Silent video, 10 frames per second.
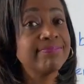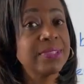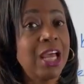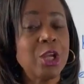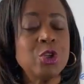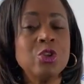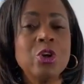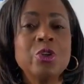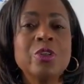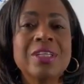How do you
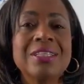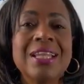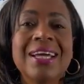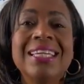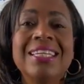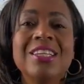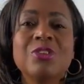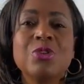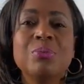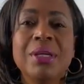know you're not eating
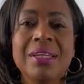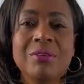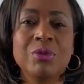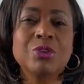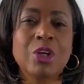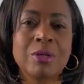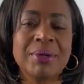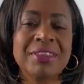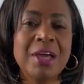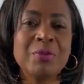too many? We'll talk
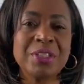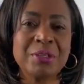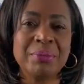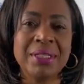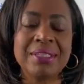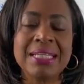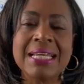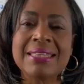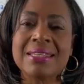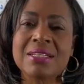about that one in a minute.
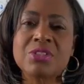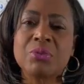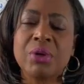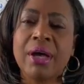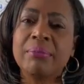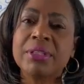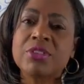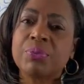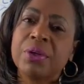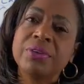Then I said, well, how
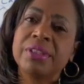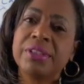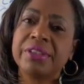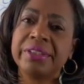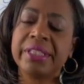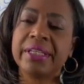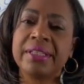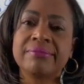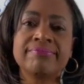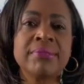much protein are you
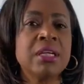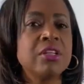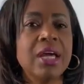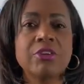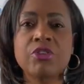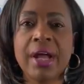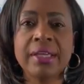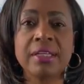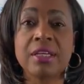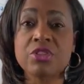getting? Not
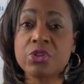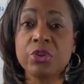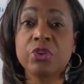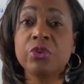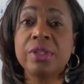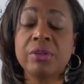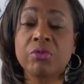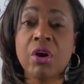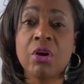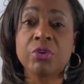tracking it. So you're doing it
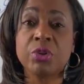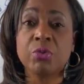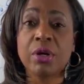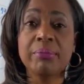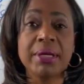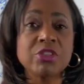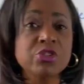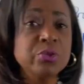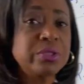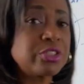wrong. You want to make
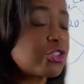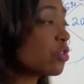sure that you